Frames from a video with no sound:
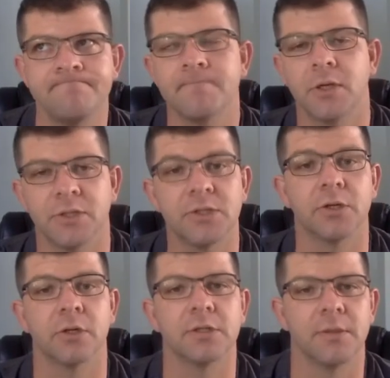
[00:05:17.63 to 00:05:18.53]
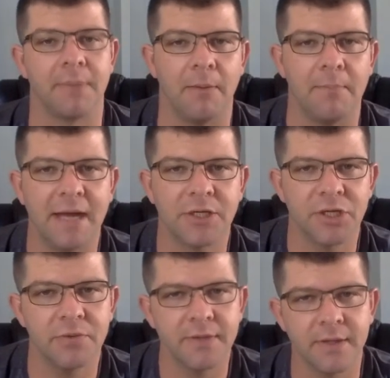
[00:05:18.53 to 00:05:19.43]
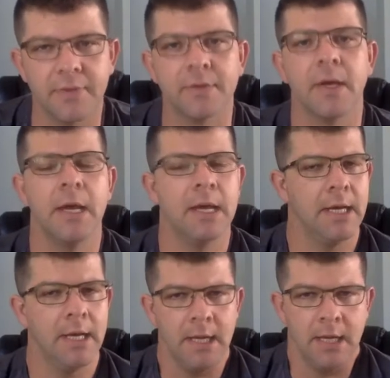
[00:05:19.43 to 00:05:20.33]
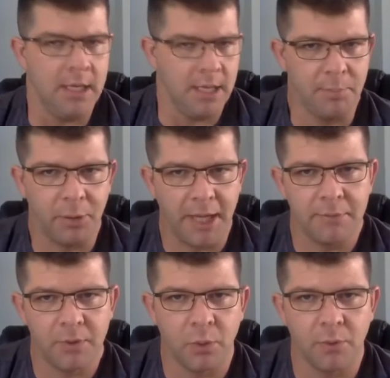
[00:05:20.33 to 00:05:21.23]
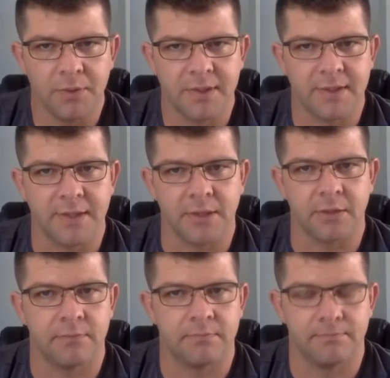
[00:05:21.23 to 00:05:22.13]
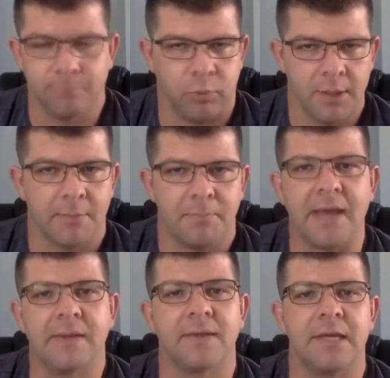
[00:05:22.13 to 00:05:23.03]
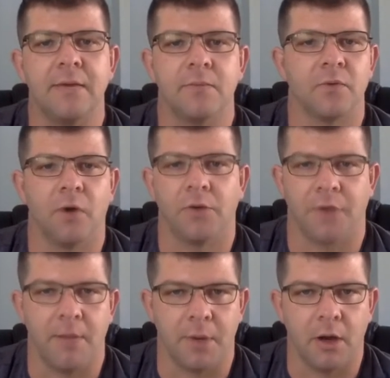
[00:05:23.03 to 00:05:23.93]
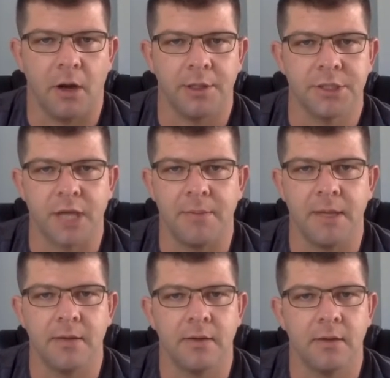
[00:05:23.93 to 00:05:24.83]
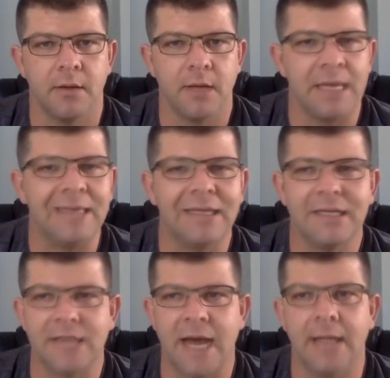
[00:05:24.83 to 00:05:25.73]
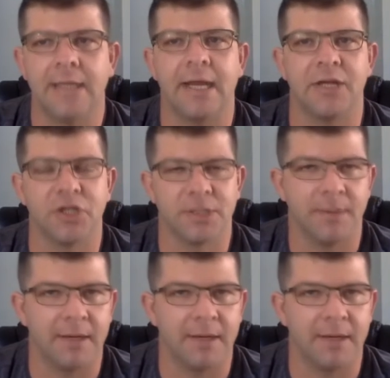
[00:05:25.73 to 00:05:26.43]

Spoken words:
concerns about Mack Jones, is he played with what was considered one of the best teams of all time in college. I mean, elite talent at just about